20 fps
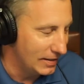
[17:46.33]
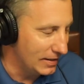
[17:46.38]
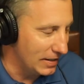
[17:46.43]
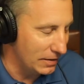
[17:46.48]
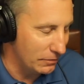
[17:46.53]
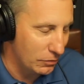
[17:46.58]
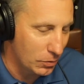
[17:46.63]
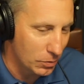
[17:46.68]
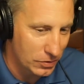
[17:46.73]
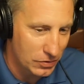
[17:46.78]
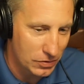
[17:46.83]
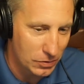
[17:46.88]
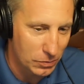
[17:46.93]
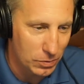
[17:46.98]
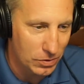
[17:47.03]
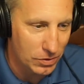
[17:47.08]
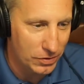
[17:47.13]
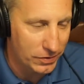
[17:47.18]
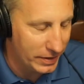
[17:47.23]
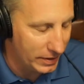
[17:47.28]
of course, the
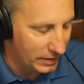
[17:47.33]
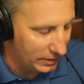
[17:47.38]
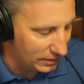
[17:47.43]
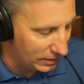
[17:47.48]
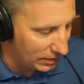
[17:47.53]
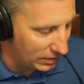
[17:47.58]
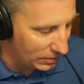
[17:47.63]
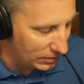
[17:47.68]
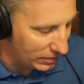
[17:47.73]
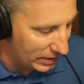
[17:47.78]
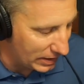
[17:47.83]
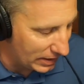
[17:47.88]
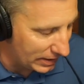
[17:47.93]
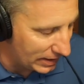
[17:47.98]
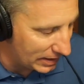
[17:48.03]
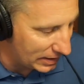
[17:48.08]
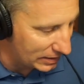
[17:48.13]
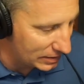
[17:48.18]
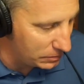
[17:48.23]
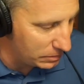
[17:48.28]
world that, you know, that I
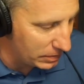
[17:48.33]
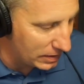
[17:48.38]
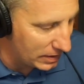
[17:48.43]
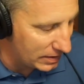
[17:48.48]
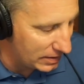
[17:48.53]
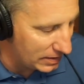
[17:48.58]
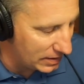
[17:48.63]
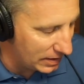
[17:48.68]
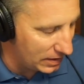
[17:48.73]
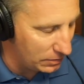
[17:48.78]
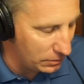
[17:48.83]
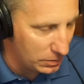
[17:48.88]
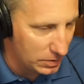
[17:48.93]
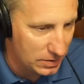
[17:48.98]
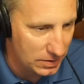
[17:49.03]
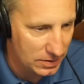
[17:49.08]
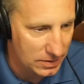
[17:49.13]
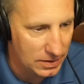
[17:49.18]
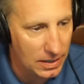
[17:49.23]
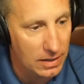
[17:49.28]
occupy today, which
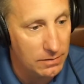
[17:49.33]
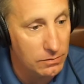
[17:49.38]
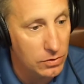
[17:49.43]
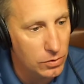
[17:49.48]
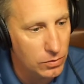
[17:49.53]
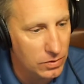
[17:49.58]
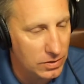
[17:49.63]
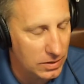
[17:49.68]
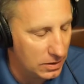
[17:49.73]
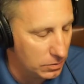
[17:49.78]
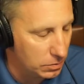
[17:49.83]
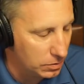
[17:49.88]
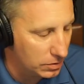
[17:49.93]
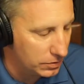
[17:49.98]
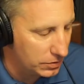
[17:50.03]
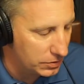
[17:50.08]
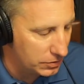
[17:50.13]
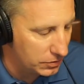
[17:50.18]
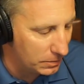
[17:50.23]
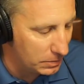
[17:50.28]
is kind of new SQL,
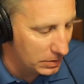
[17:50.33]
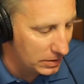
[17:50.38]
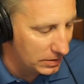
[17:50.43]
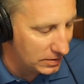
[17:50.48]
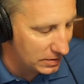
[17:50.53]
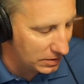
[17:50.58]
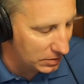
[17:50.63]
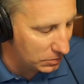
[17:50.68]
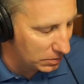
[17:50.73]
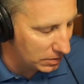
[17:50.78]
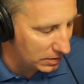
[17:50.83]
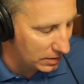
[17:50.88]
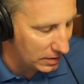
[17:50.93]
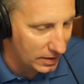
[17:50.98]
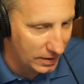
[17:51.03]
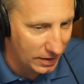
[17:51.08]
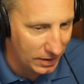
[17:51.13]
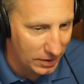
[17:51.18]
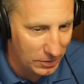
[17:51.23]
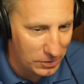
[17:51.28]
distributed SQL,
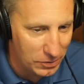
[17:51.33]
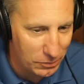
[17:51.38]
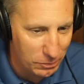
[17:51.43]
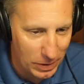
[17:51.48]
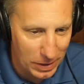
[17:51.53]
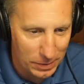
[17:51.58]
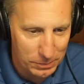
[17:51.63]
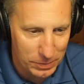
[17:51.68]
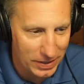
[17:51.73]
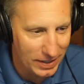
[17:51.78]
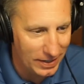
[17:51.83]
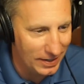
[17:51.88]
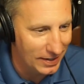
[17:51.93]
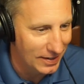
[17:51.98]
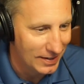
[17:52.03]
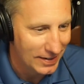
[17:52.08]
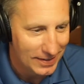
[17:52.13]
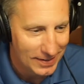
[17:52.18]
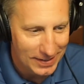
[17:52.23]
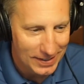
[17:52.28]
you know, you've probably
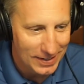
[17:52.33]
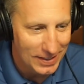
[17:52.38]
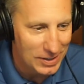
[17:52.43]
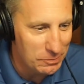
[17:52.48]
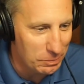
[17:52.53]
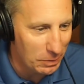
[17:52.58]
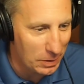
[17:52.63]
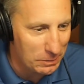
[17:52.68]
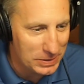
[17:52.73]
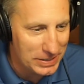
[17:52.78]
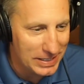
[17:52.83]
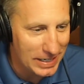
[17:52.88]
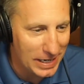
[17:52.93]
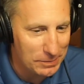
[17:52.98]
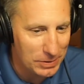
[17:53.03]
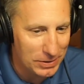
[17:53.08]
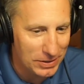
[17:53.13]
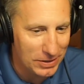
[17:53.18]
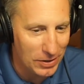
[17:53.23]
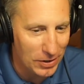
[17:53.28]

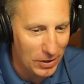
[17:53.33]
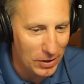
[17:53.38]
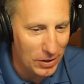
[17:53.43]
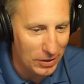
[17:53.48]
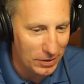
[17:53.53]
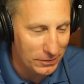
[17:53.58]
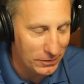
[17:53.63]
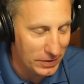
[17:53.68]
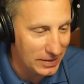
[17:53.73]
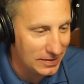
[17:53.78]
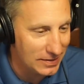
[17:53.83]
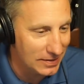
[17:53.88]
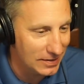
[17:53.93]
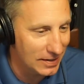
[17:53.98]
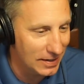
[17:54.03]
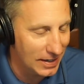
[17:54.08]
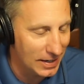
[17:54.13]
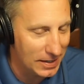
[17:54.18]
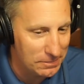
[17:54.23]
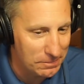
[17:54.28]
dabbled in all of it.
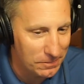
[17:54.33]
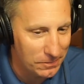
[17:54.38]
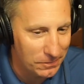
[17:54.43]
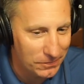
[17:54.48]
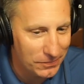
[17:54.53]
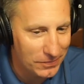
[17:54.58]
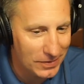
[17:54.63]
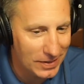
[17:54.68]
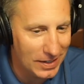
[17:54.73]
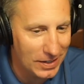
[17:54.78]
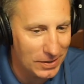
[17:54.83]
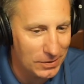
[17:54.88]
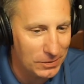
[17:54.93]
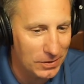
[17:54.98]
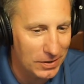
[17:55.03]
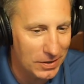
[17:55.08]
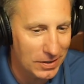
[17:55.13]
You know,